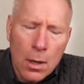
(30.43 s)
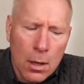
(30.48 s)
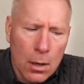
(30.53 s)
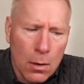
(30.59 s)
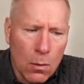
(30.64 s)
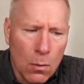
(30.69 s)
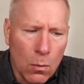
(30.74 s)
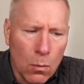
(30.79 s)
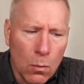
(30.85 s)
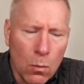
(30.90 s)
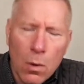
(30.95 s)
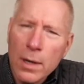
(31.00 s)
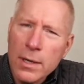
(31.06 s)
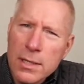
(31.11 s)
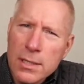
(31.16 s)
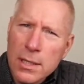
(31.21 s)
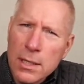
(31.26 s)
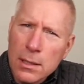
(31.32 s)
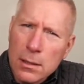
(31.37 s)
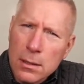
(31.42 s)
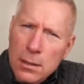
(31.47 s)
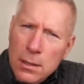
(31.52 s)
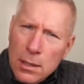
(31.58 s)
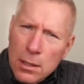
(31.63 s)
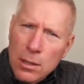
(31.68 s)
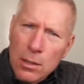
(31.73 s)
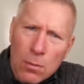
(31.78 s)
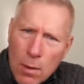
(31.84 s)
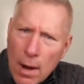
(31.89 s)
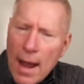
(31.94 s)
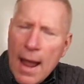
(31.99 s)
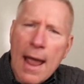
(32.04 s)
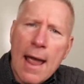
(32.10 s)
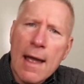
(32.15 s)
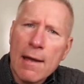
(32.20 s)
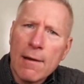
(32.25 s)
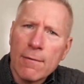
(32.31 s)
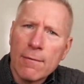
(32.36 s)
What is it that you
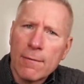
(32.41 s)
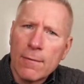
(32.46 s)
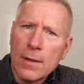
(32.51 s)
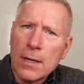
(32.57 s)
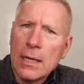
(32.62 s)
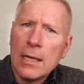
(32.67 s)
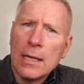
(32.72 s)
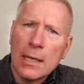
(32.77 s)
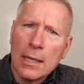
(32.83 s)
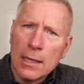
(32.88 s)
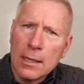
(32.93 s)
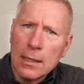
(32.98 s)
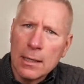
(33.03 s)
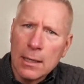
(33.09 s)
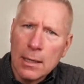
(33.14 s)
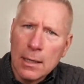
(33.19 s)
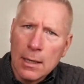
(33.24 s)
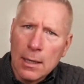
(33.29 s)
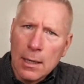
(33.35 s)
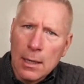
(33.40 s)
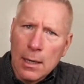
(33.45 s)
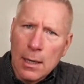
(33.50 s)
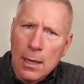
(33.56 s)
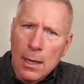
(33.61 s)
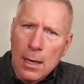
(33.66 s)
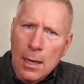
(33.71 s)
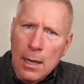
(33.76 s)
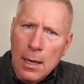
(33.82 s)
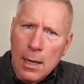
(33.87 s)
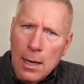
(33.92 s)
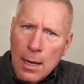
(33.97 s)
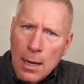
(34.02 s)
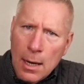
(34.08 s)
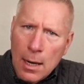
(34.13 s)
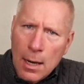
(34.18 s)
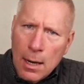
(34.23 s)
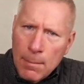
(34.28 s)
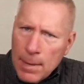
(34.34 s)
have in
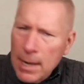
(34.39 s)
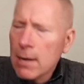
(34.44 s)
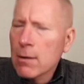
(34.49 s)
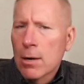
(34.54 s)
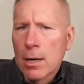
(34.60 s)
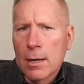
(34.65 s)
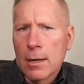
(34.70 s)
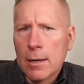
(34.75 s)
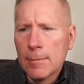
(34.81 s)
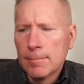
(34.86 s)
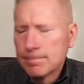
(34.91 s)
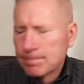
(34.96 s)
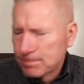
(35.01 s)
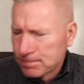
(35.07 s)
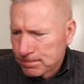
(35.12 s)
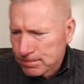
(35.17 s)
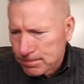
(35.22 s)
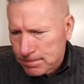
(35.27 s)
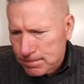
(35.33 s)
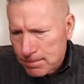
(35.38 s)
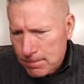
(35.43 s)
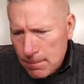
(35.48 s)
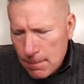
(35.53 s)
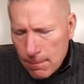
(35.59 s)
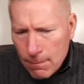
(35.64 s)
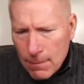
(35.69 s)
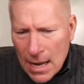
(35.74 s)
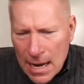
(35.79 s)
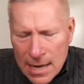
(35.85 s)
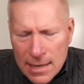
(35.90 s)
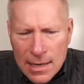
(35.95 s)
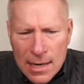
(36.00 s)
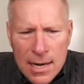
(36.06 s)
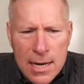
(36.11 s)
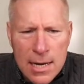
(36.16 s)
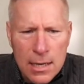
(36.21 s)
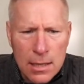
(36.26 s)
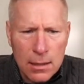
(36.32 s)
America? And
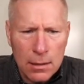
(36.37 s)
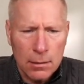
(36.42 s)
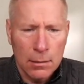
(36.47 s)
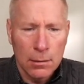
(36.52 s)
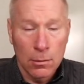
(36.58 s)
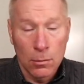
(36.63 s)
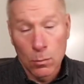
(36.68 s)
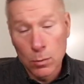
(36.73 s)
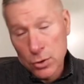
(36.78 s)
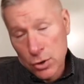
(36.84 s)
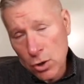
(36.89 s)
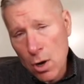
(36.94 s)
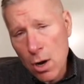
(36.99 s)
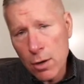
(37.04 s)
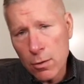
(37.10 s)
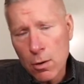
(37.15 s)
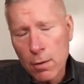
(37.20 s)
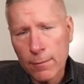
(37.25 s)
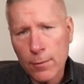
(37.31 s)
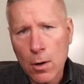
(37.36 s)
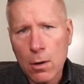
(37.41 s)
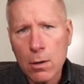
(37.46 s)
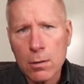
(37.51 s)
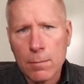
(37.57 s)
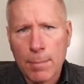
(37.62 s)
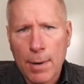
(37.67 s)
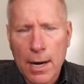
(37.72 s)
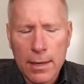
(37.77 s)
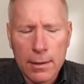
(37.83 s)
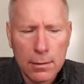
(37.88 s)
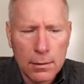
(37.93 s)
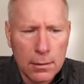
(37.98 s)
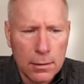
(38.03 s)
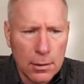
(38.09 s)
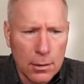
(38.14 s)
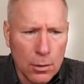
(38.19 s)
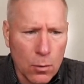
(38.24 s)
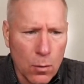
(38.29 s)
I was caught off guard by
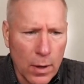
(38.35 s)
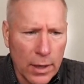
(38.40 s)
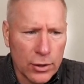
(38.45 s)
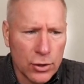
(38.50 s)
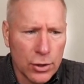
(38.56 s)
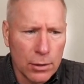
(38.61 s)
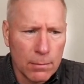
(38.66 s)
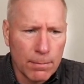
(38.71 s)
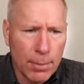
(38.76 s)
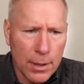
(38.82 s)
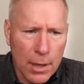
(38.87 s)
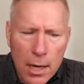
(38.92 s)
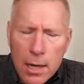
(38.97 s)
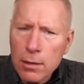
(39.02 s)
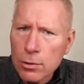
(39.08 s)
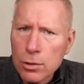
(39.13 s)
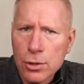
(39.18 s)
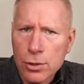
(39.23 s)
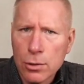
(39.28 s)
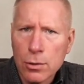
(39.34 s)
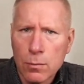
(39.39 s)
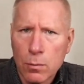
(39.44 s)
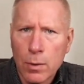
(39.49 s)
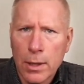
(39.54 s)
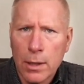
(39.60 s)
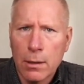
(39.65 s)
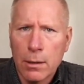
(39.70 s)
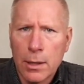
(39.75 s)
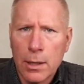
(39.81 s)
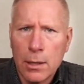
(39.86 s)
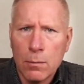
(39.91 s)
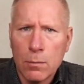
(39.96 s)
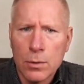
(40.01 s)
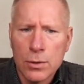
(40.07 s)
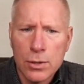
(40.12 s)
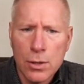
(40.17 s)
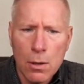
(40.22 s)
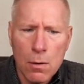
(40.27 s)
the question, but I understood where he
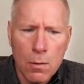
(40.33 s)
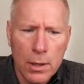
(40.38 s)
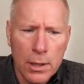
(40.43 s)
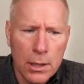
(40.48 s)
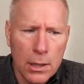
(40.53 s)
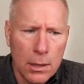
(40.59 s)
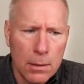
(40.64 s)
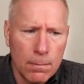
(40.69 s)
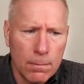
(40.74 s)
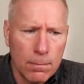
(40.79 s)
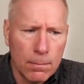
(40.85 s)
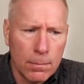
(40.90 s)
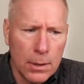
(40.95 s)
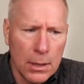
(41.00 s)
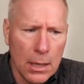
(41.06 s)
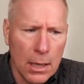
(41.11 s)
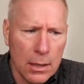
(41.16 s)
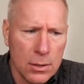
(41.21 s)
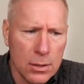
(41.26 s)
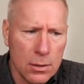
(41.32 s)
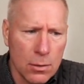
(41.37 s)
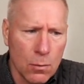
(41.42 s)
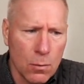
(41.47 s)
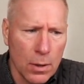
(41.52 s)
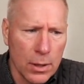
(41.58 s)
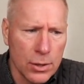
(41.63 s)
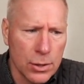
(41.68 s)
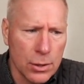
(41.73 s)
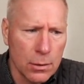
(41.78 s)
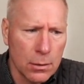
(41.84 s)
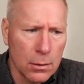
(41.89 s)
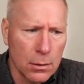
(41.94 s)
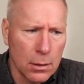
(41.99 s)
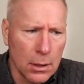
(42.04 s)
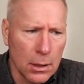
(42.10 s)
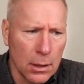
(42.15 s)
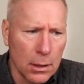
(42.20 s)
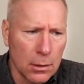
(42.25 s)
was going. He asked the question
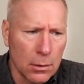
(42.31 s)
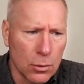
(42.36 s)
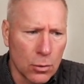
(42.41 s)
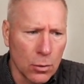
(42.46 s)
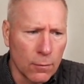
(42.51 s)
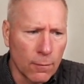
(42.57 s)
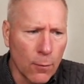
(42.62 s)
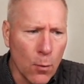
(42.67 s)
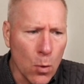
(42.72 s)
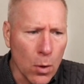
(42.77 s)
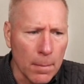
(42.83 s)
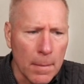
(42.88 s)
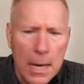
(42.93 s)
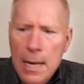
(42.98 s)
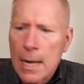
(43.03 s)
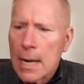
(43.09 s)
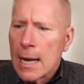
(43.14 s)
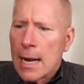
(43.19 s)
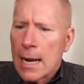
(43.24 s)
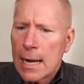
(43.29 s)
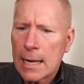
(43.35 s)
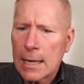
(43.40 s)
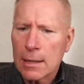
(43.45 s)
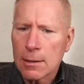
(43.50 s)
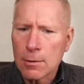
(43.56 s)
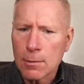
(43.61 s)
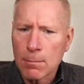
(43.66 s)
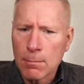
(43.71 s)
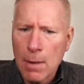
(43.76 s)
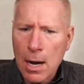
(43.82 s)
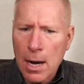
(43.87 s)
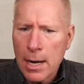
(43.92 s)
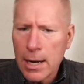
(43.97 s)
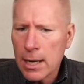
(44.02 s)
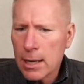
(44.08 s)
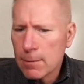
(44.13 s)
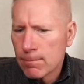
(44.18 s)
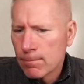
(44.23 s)
in good form. And
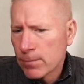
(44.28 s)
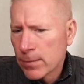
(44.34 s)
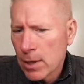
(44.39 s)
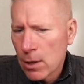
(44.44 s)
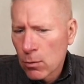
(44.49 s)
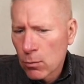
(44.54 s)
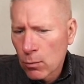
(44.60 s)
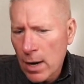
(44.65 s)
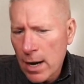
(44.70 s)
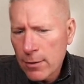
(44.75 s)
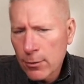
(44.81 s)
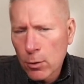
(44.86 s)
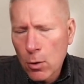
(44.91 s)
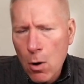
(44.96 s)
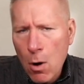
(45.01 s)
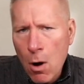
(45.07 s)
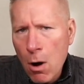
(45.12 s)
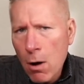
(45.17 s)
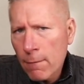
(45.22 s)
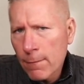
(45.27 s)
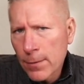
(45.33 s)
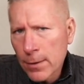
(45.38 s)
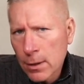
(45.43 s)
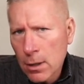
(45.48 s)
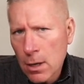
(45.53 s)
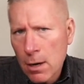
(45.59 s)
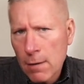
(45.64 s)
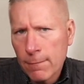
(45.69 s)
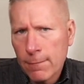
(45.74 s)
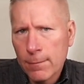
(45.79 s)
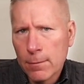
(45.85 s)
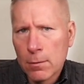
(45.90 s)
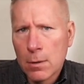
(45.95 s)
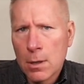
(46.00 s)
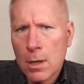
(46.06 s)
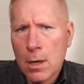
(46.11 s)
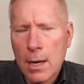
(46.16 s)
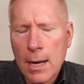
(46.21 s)
my rather off-the-cuff
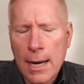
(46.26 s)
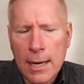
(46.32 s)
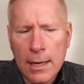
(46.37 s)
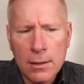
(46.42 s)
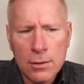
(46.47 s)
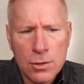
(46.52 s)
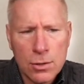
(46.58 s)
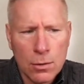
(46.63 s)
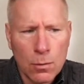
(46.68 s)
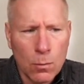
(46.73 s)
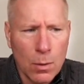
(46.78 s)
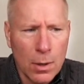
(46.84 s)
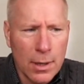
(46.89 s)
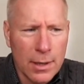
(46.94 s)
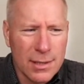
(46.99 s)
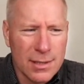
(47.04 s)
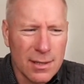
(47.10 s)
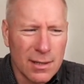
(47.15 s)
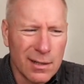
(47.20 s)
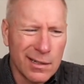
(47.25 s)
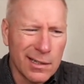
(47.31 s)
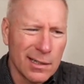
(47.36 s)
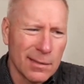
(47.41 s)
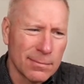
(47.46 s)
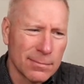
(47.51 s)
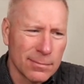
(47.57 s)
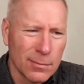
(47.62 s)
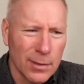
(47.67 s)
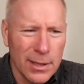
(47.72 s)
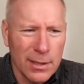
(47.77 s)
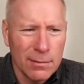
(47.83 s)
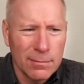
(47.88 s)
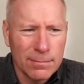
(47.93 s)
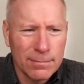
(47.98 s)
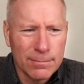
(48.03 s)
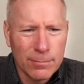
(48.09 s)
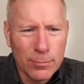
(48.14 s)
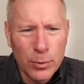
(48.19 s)
answer was,
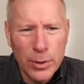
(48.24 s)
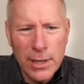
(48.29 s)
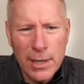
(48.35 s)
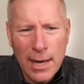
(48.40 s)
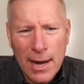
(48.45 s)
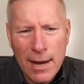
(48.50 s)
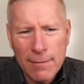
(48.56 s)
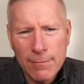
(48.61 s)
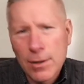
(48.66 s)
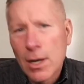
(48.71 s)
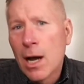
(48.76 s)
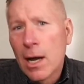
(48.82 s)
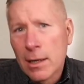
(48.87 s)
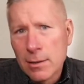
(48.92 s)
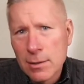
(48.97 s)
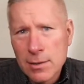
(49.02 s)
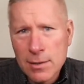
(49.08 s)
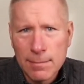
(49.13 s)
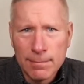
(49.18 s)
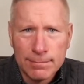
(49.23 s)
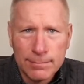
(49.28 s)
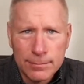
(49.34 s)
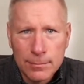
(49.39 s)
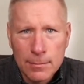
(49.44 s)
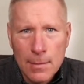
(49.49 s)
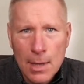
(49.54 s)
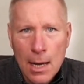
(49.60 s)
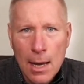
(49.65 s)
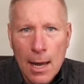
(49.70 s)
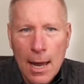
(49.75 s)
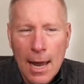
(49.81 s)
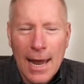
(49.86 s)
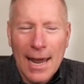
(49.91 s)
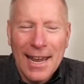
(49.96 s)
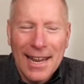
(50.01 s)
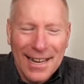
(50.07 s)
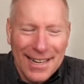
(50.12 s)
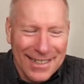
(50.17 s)
well, we have guns.
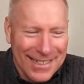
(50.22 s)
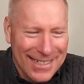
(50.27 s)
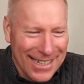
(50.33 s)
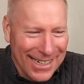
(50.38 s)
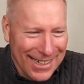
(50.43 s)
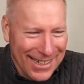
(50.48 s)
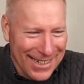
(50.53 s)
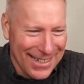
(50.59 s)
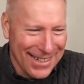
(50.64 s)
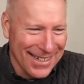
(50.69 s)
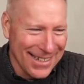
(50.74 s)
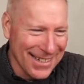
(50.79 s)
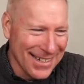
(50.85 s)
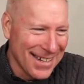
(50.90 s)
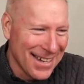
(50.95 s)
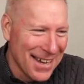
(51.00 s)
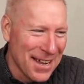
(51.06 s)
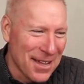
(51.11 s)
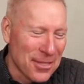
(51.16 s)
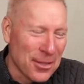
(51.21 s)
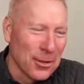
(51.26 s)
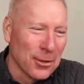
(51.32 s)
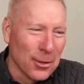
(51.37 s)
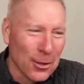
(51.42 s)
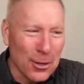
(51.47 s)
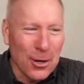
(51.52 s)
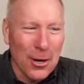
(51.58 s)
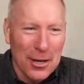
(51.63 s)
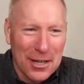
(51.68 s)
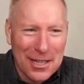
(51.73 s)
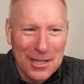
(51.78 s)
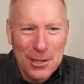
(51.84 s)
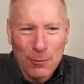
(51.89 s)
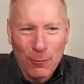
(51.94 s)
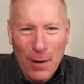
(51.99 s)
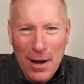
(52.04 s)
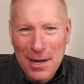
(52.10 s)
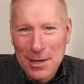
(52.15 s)
And the look on
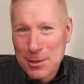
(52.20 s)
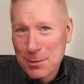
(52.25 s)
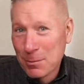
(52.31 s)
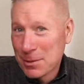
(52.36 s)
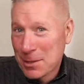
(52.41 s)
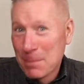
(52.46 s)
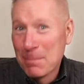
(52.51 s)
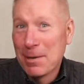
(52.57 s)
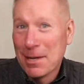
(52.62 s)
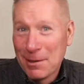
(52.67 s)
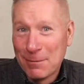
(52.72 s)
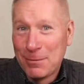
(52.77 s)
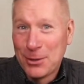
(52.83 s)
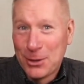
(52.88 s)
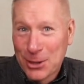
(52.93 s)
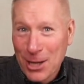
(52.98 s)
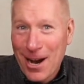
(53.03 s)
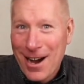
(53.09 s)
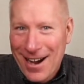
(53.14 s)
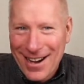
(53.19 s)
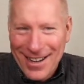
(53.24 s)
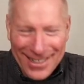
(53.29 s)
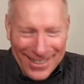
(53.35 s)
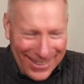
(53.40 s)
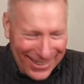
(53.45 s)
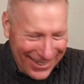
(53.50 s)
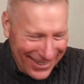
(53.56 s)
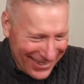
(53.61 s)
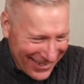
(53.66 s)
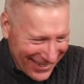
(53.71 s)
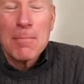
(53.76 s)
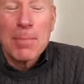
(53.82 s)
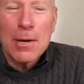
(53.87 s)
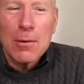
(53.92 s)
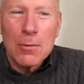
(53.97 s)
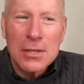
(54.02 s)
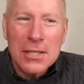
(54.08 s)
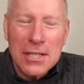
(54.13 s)
his face was a bit of shock.
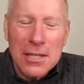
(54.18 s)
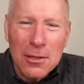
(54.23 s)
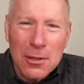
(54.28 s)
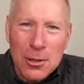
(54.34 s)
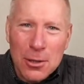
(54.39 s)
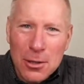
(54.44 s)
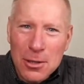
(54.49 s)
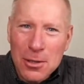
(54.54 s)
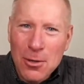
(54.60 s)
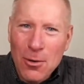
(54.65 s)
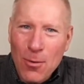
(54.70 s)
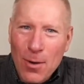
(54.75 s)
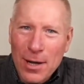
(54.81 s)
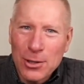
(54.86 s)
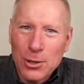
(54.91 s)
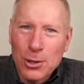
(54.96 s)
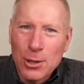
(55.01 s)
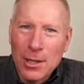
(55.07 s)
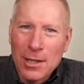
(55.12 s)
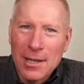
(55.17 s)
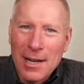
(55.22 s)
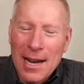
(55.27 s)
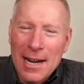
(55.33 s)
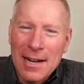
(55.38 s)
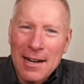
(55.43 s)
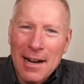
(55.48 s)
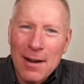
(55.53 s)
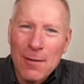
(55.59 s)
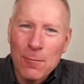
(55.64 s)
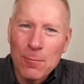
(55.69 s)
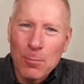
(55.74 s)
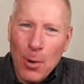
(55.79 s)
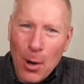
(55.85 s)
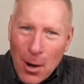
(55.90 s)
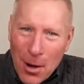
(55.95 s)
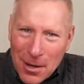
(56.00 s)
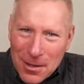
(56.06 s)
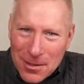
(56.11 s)
But it was still a good question, and I've
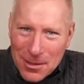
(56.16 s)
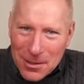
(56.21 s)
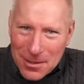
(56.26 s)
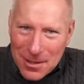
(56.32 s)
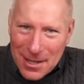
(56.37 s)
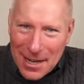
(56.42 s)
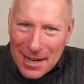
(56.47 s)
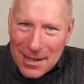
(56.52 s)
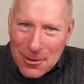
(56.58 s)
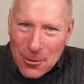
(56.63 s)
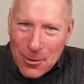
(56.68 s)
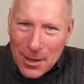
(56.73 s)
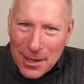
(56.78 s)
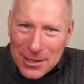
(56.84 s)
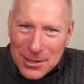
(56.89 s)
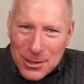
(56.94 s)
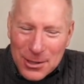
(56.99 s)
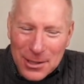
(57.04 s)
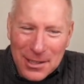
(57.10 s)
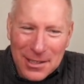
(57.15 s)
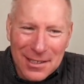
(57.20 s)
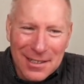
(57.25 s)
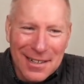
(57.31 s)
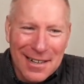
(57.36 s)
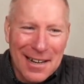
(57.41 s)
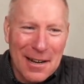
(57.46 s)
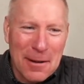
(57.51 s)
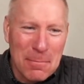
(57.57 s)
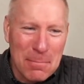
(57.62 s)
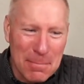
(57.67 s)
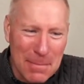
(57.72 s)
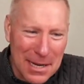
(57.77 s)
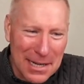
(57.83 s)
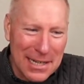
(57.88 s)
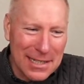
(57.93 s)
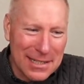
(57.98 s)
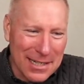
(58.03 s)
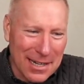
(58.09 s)
pondered that question
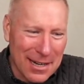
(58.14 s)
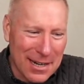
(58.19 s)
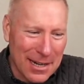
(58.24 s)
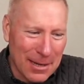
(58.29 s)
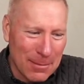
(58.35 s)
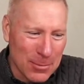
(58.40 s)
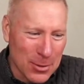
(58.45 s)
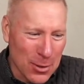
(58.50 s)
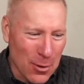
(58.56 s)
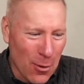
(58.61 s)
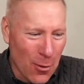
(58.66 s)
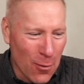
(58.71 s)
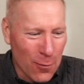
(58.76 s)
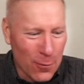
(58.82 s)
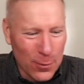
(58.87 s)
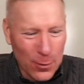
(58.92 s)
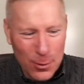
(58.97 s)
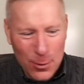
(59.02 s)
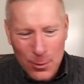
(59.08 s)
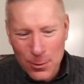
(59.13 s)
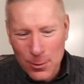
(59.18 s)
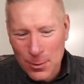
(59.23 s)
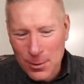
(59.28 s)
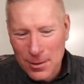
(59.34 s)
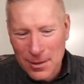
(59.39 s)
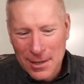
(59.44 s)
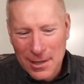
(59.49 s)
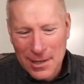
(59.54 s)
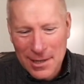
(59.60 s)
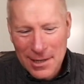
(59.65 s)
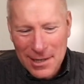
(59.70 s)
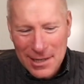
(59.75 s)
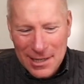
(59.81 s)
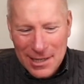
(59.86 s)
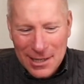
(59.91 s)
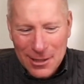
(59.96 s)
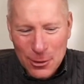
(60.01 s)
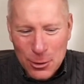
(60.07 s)
many times over the
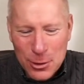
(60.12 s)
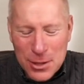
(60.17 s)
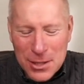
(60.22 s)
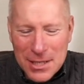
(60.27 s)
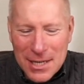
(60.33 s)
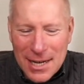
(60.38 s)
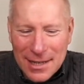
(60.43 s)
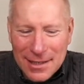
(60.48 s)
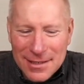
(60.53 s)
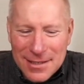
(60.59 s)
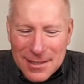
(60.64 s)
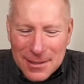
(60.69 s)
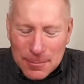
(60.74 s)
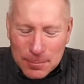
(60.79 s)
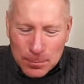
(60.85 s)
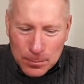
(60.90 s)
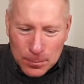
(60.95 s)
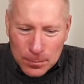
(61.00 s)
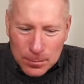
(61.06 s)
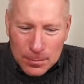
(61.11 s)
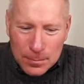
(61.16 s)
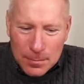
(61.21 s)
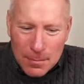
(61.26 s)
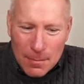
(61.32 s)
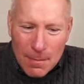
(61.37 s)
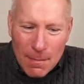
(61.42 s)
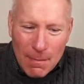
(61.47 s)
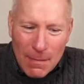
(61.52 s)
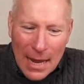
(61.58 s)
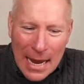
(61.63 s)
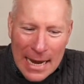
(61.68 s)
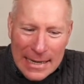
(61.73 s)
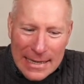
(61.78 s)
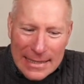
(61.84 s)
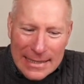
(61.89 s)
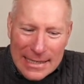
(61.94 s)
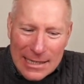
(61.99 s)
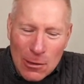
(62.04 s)
years since.
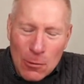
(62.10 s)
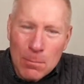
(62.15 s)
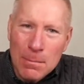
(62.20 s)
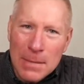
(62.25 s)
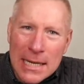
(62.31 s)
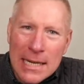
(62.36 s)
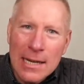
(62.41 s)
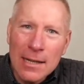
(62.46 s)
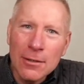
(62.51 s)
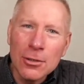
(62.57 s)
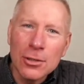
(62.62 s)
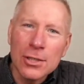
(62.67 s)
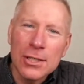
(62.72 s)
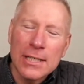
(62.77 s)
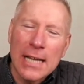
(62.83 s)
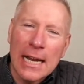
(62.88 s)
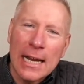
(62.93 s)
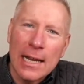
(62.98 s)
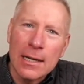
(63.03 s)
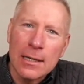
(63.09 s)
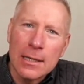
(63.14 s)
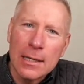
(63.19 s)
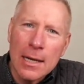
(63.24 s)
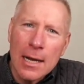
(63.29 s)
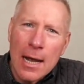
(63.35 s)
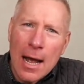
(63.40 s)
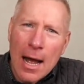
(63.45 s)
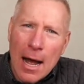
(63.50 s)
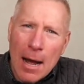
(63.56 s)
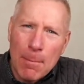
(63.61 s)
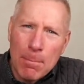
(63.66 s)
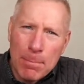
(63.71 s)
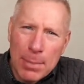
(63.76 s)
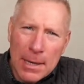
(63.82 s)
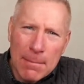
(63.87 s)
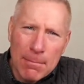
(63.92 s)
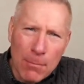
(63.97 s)
And it's helped me understand a bit